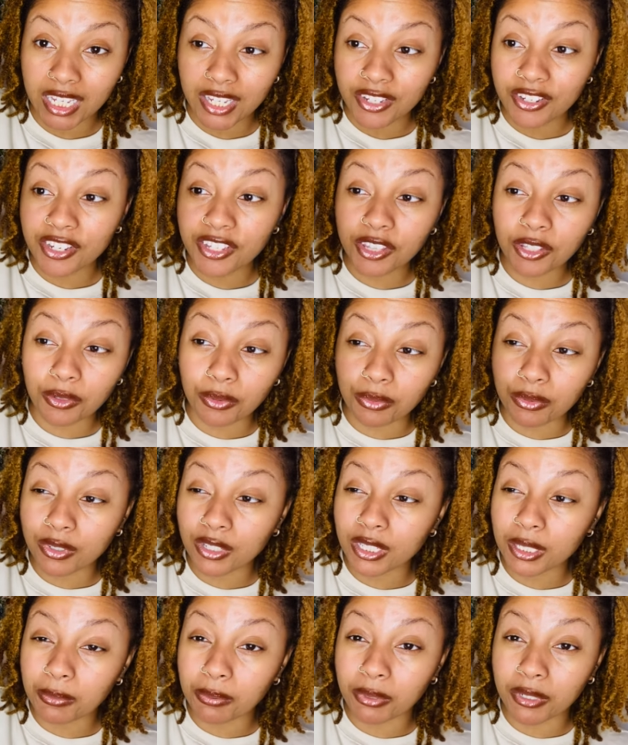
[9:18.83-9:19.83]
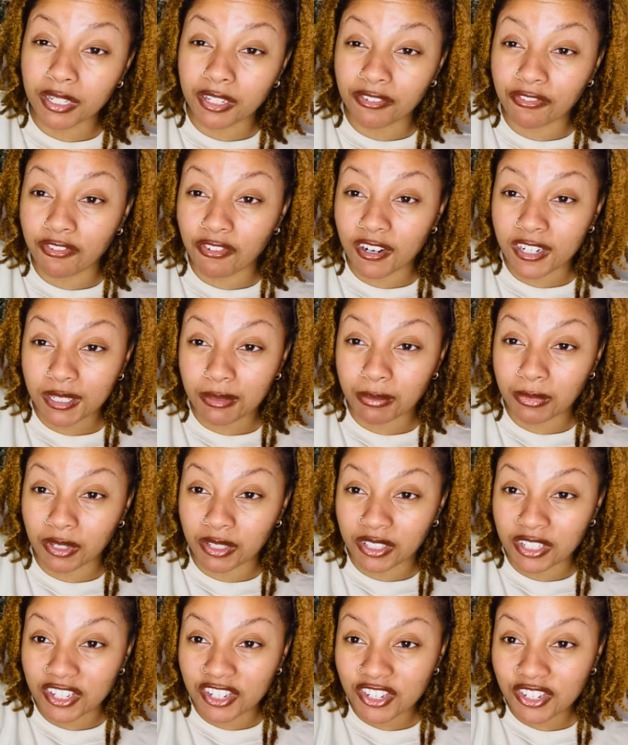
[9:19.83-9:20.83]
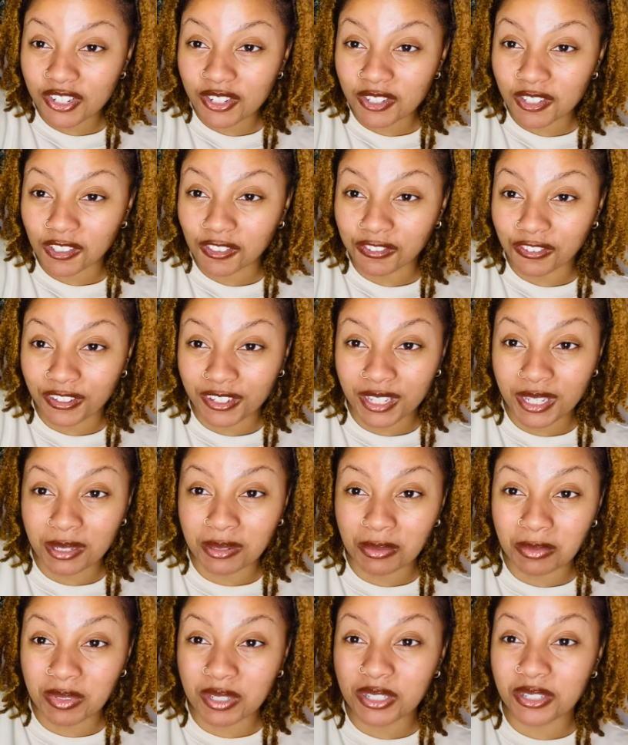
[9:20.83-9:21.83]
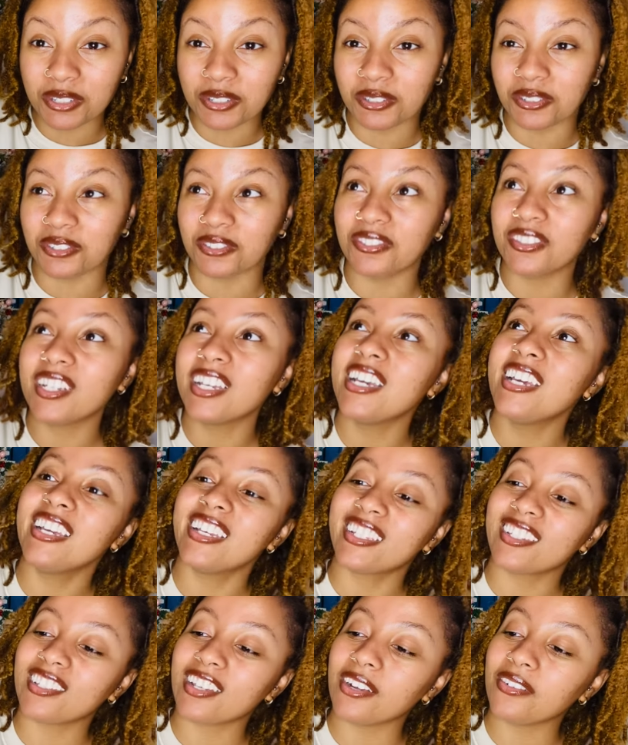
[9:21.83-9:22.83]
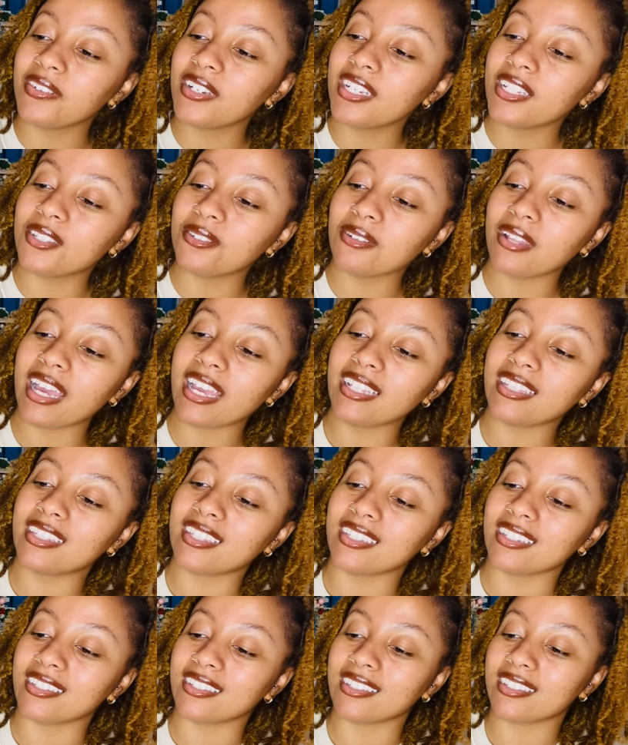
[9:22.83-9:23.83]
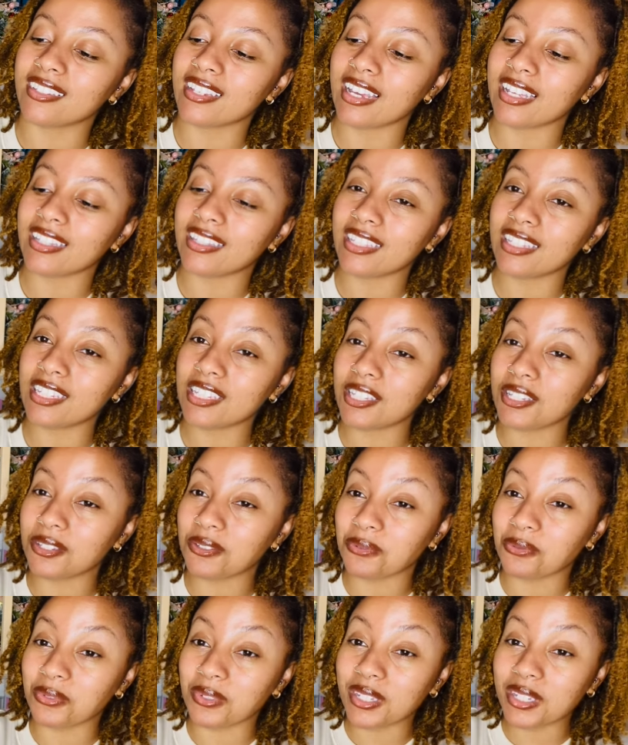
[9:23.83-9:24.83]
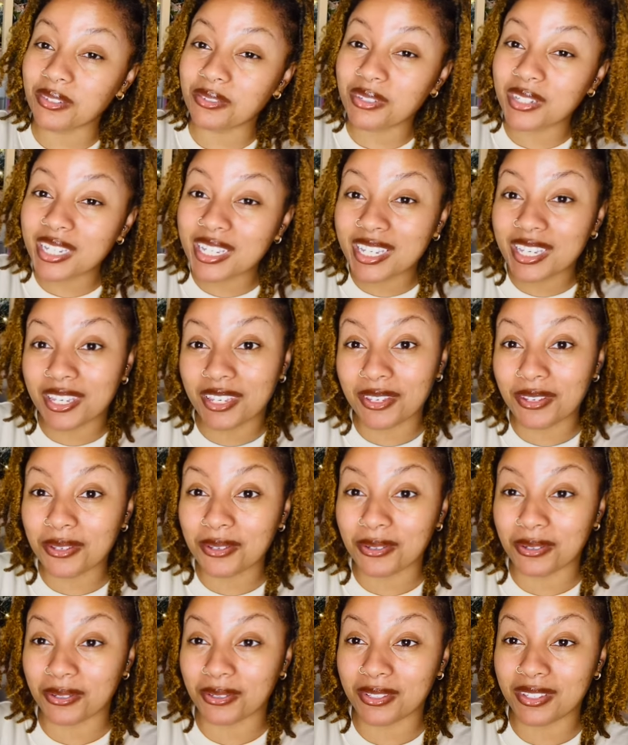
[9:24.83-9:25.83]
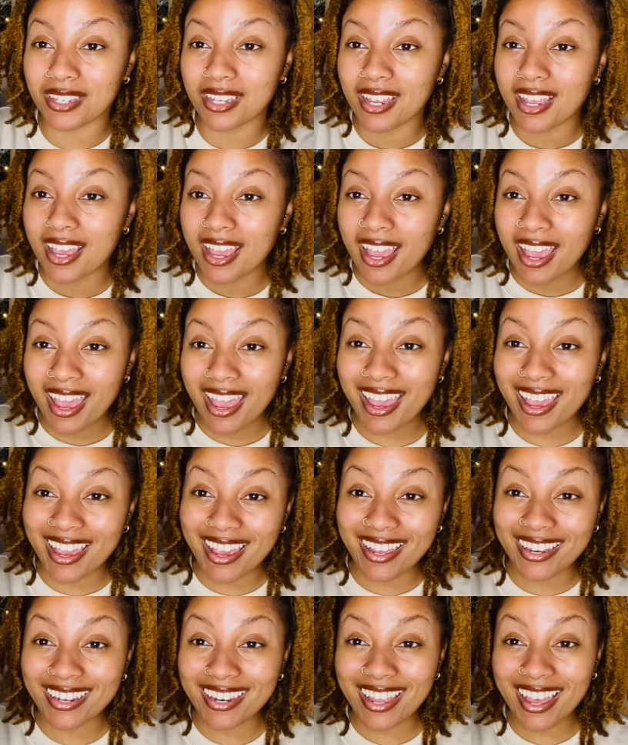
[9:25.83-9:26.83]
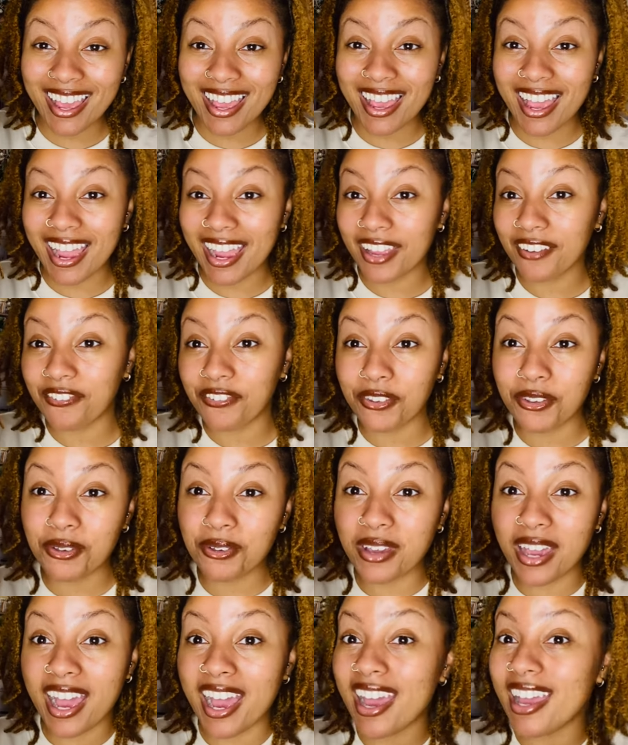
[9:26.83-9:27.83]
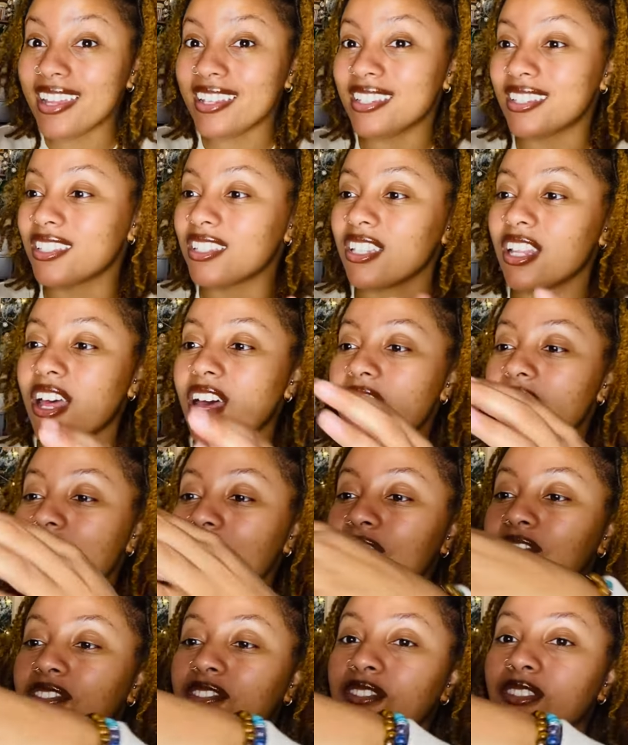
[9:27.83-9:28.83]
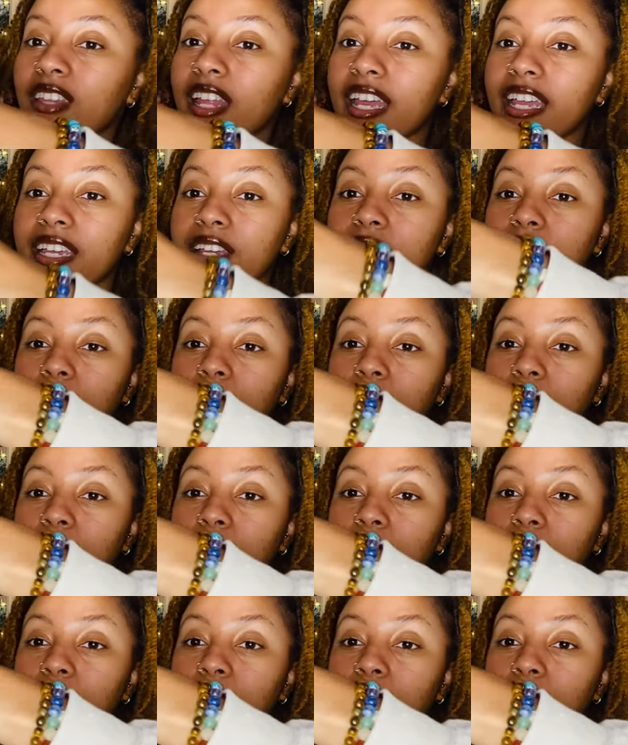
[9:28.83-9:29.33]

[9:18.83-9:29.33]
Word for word: You have to really put enforcement on these shoes for them to move. So I really do like this. I think this is really, really cute. And if you guys love like